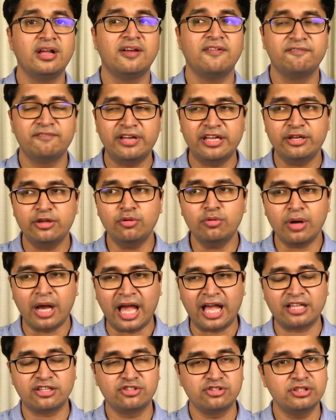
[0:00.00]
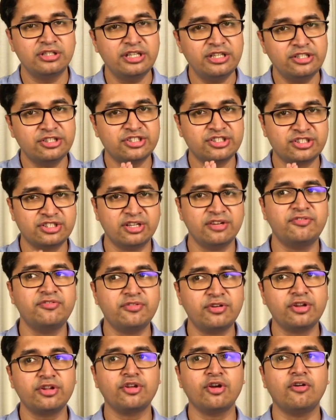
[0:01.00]
when you actually shift
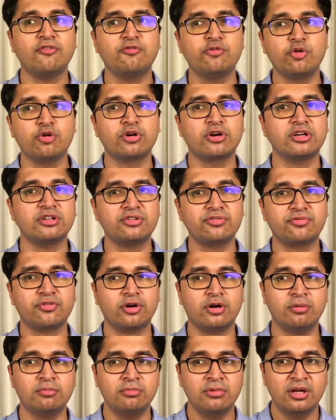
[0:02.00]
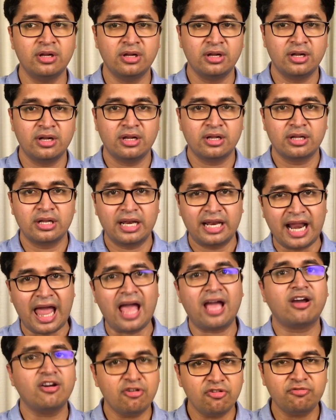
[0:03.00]
your focus from
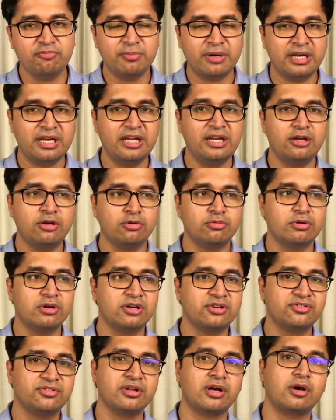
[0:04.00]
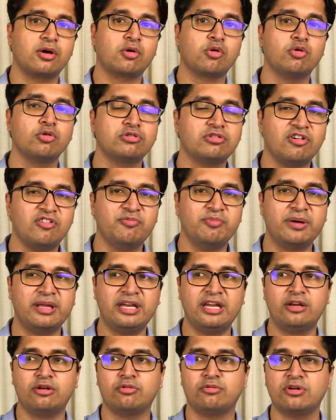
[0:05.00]
lack of money towards the growth of
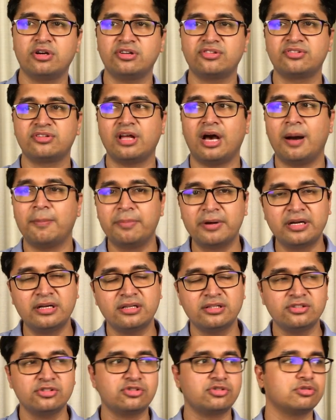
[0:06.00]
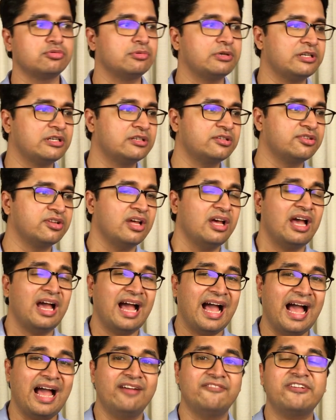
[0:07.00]
money towards abundance towards
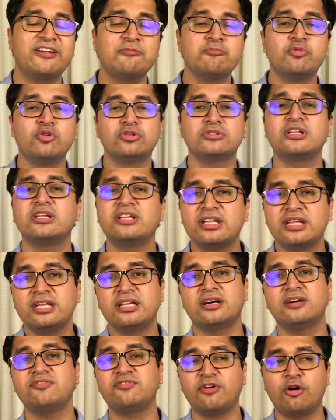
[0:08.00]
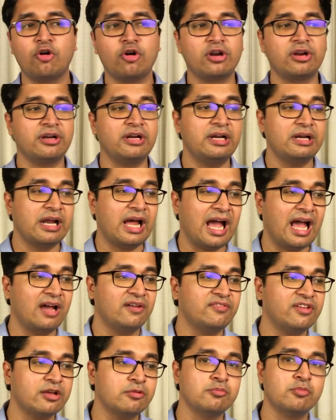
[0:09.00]
having more than enough or
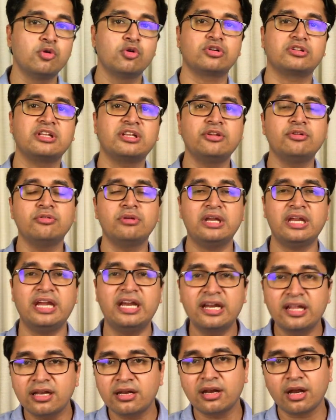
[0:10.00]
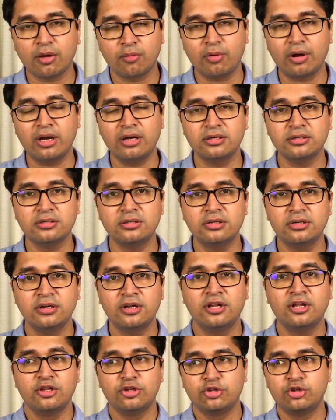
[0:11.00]
having more than you need and require
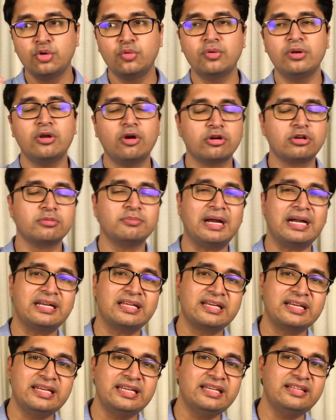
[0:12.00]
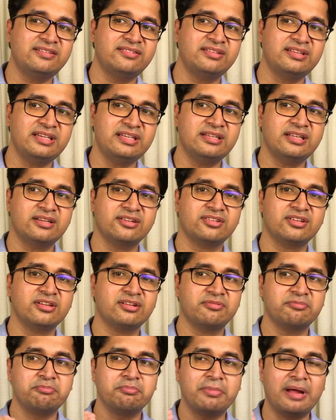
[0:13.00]
you will automatically see there's a
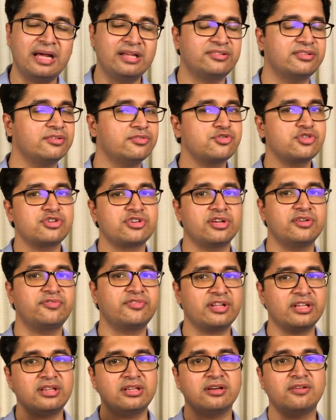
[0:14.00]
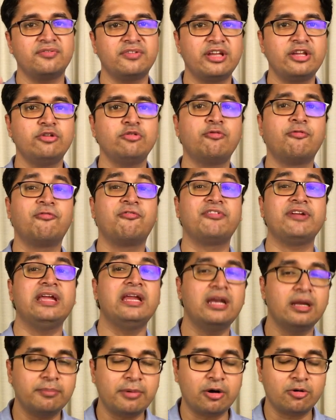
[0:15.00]
massive shift in the way you
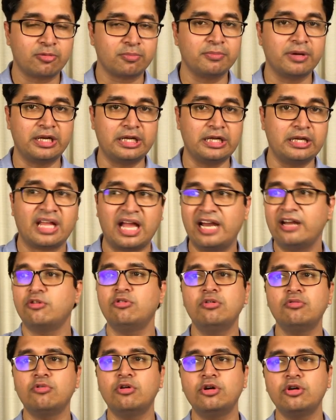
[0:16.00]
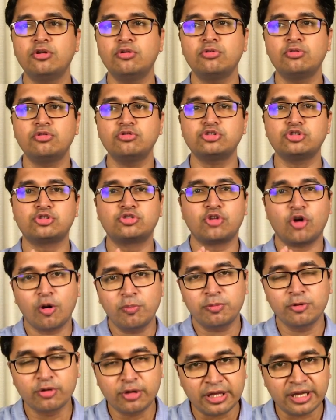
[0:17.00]
feel about money i don't want you to stop
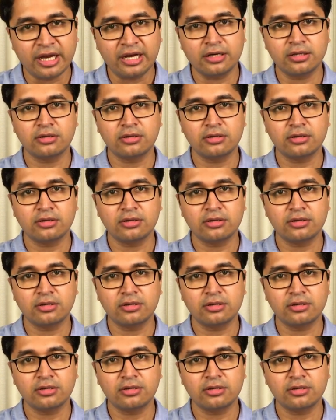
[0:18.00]
looking at